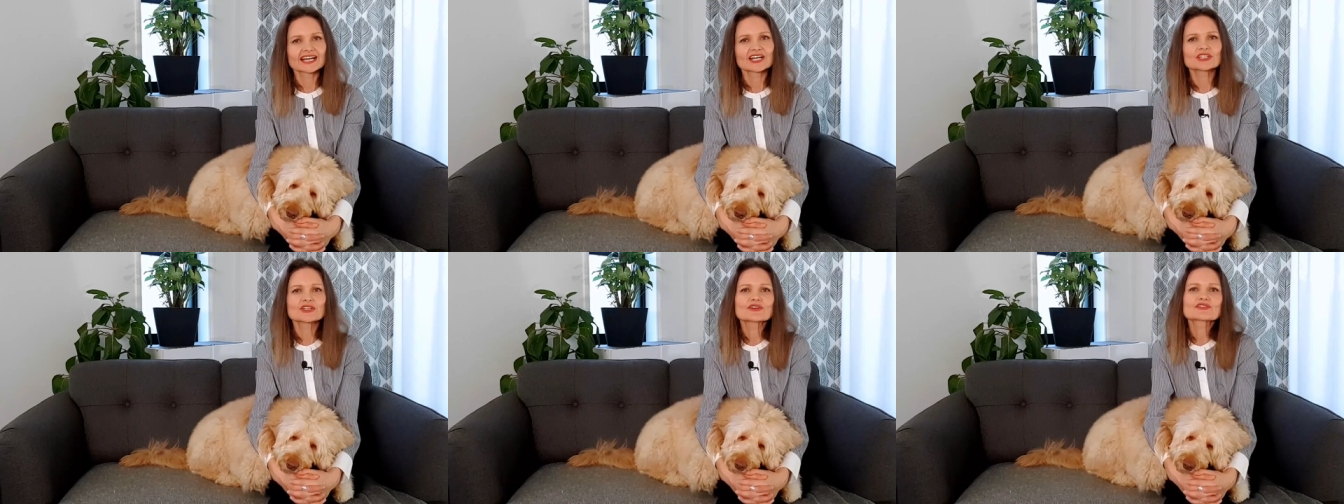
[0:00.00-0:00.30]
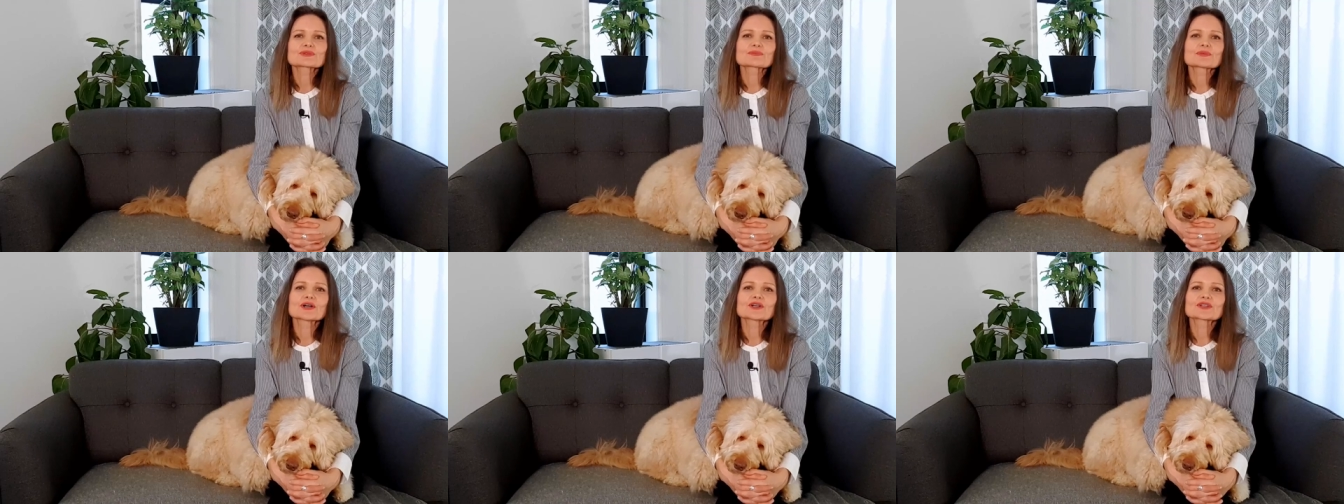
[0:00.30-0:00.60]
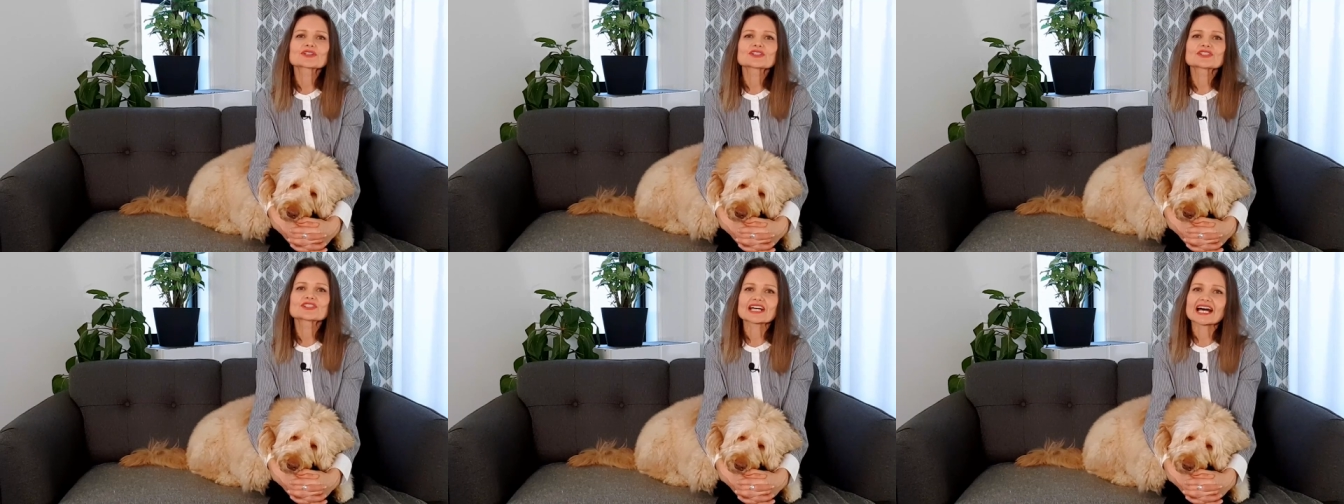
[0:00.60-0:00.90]
you've
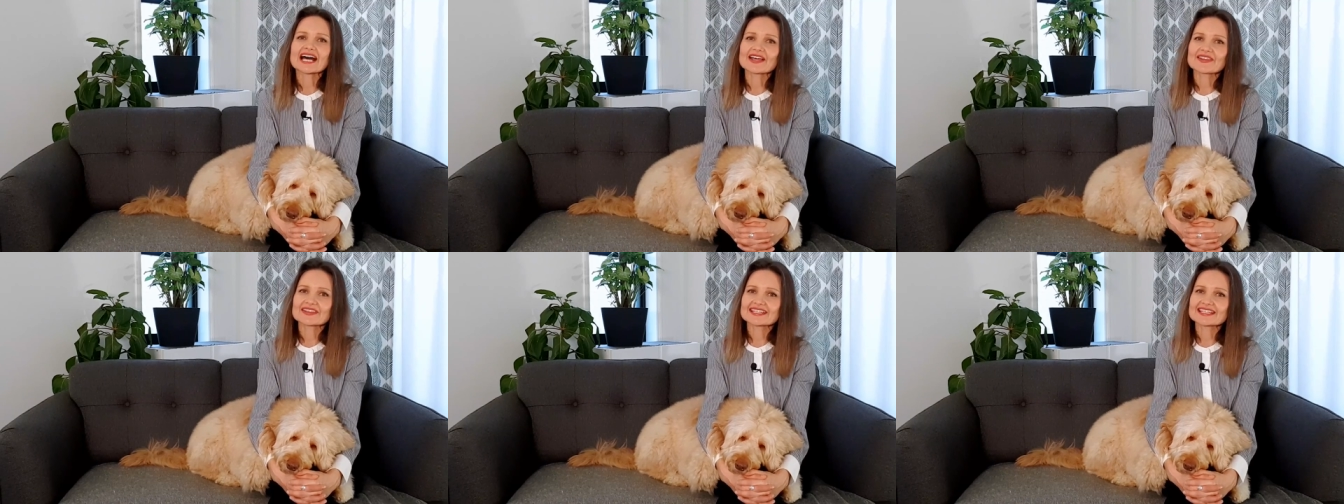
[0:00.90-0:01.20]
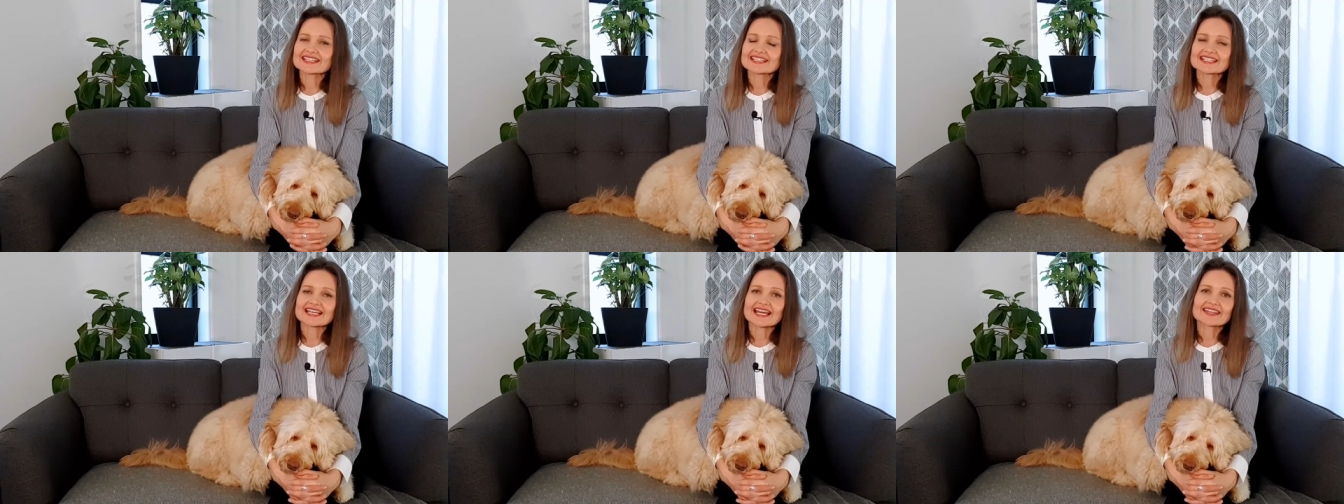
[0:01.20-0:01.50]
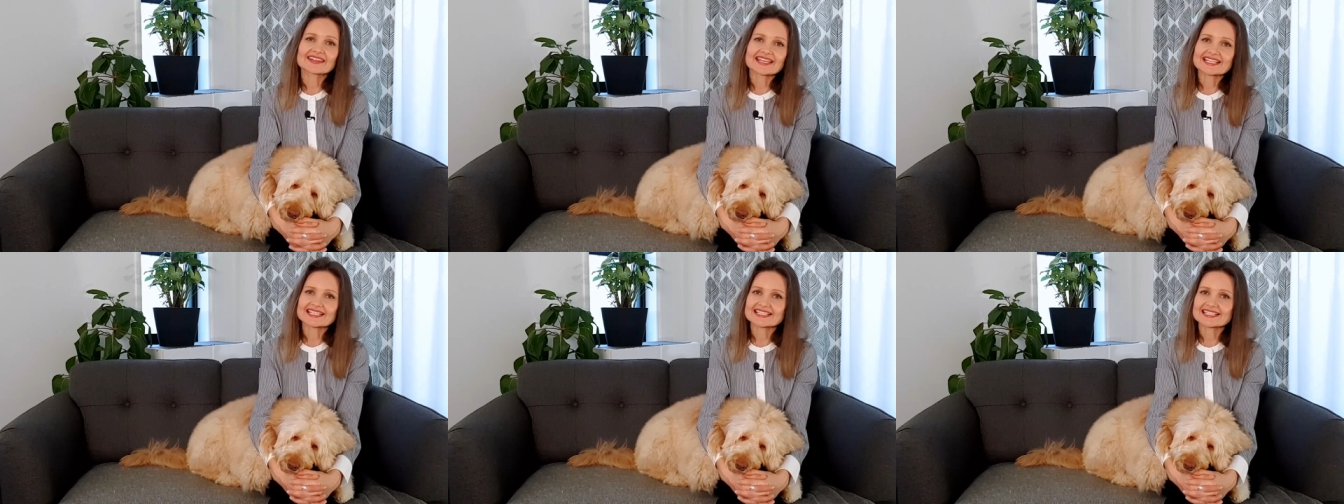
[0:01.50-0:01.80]
spoken to others
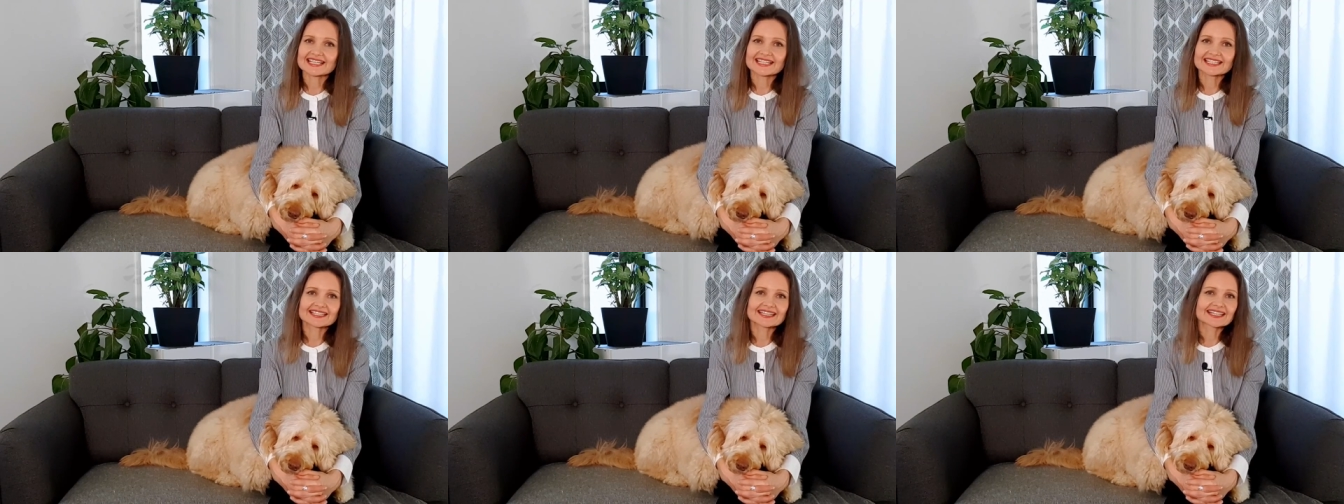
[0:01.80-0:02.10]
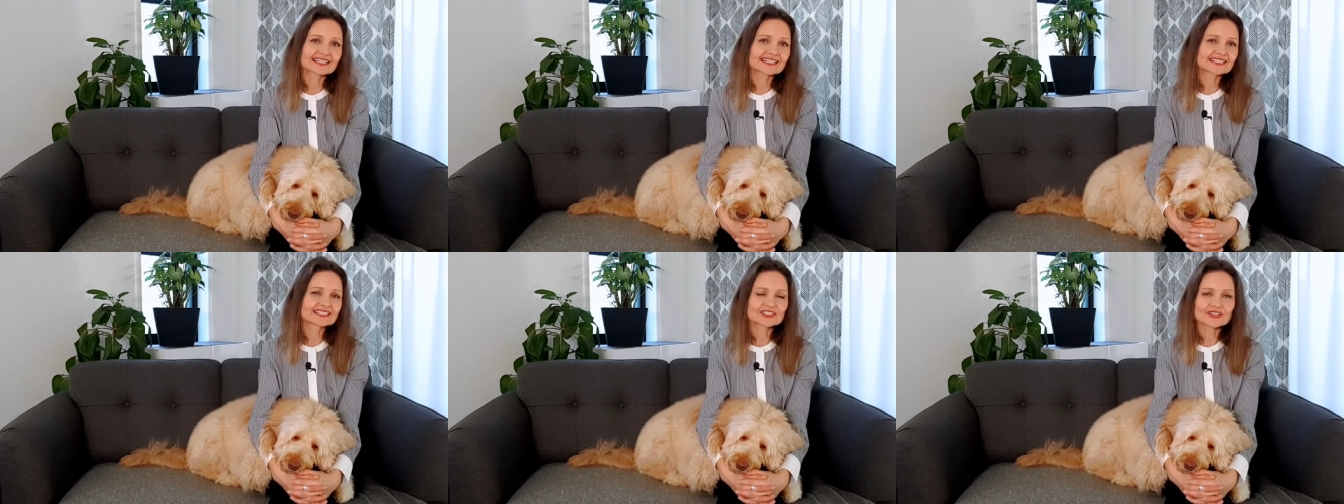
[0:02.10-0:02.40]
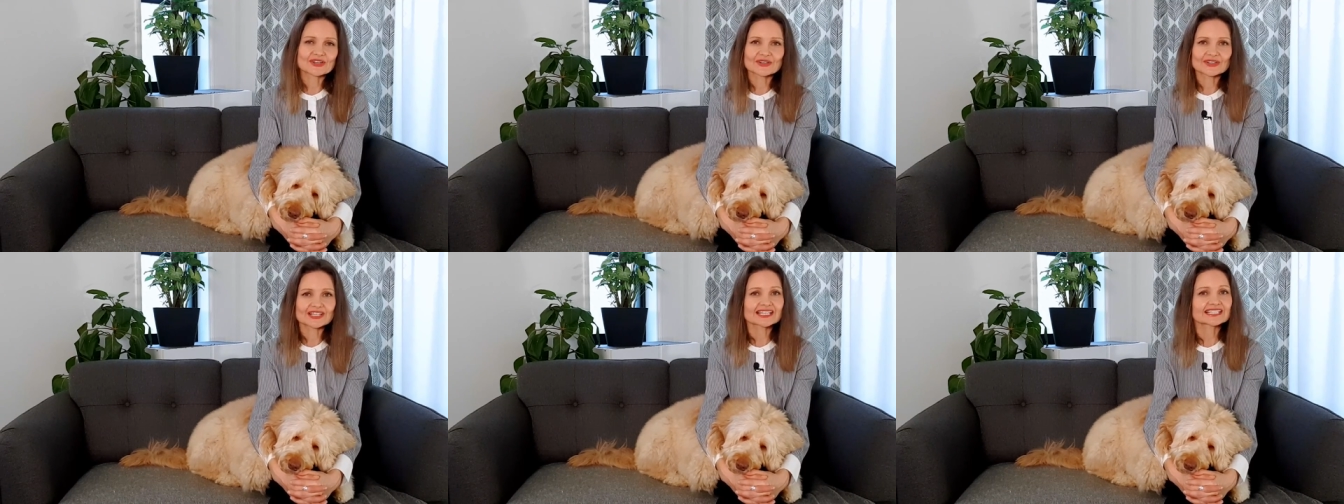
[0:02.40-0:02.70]
and they said their
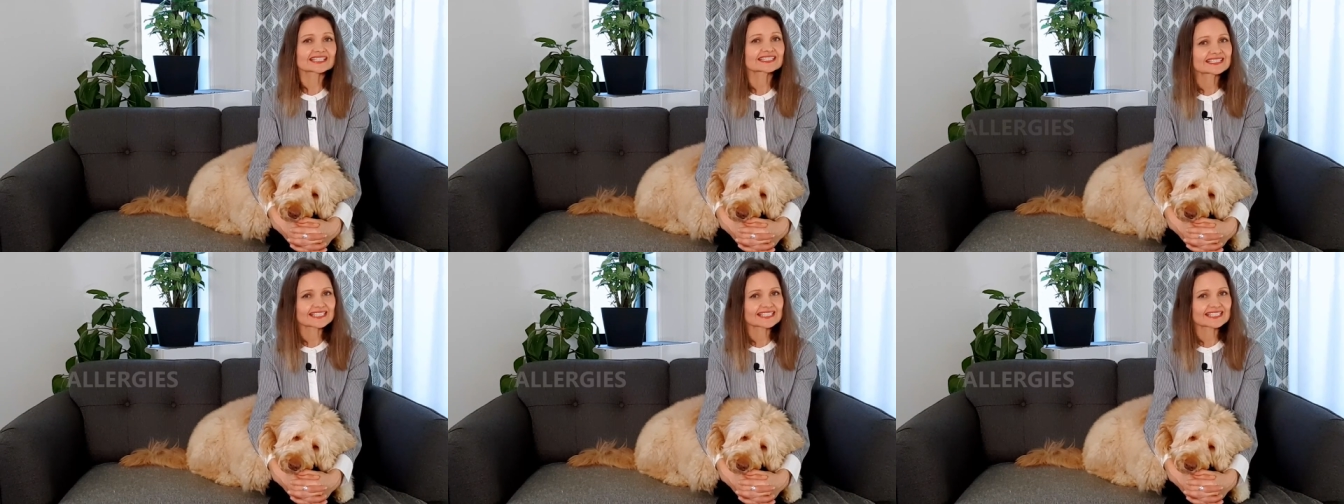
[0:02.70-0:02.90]
dog